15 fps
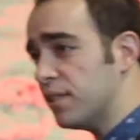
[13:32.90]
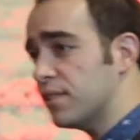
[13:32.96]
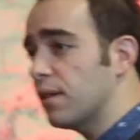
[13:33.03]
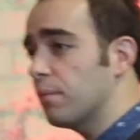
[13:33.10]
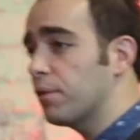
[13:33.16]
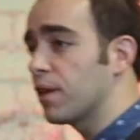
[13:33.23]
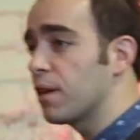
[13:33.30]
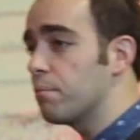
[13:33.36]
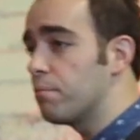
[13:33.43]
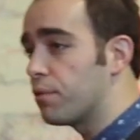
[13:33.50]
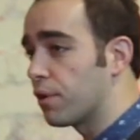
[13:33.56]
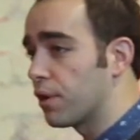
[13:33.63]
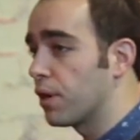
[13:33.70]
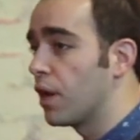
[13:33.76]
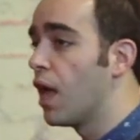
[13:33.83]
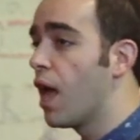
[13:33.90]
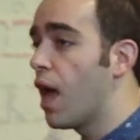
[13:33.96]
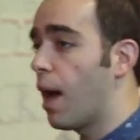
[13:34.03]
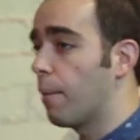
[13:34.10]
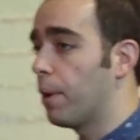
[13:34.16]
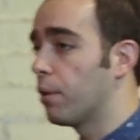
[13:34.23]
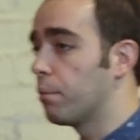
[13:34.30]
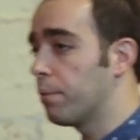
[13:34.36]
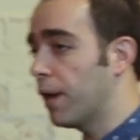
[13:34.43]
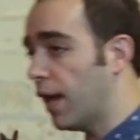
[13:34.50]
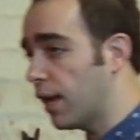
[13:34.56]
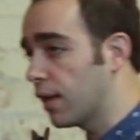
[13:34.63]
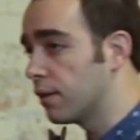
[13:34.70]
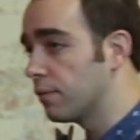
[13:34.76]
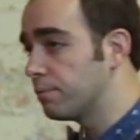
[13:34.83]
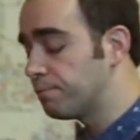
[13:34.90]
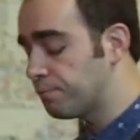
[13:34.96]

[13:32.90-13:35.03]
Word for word: us something important about pain.